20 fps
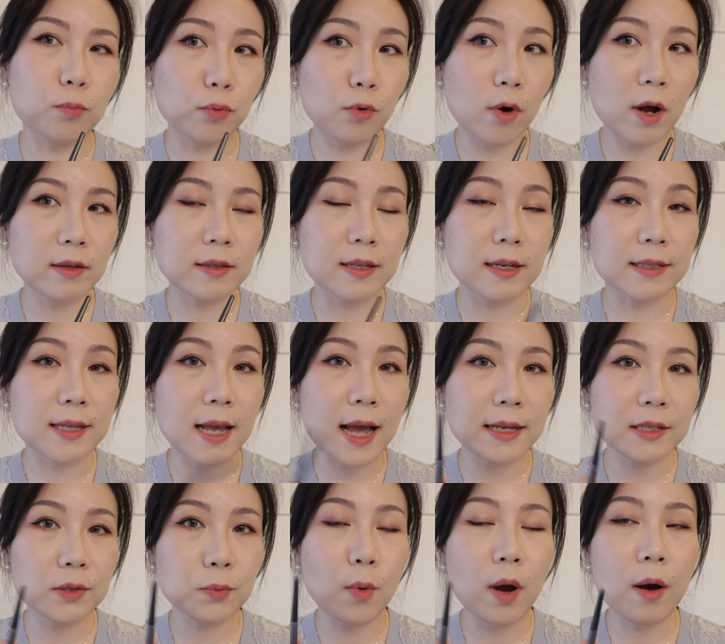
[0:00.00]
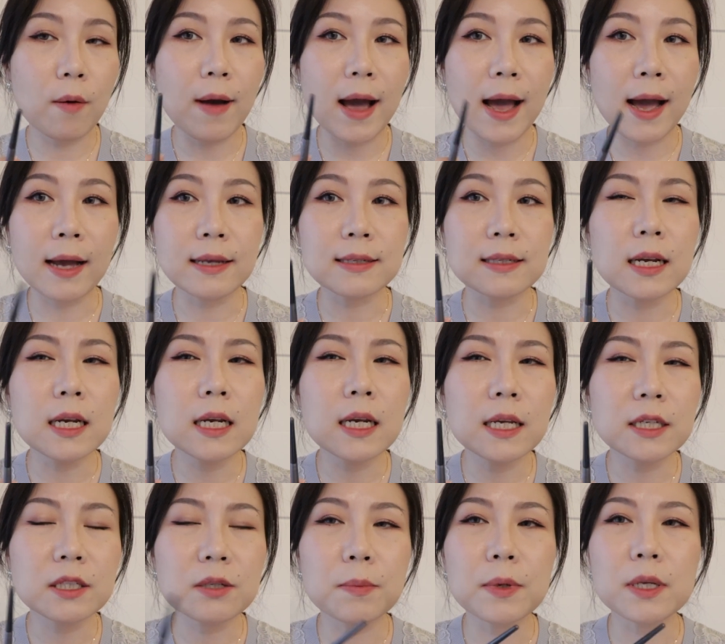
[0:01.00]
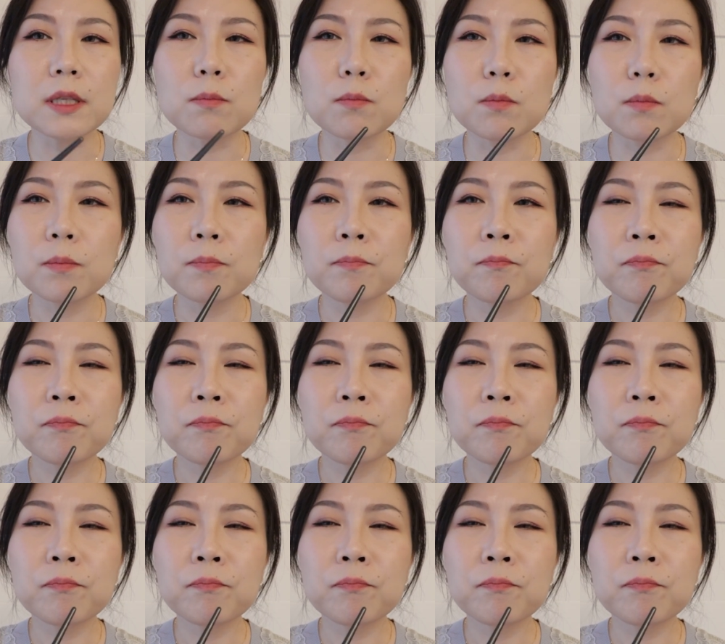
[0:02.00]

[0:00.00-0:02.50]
brownness as well as a little bit of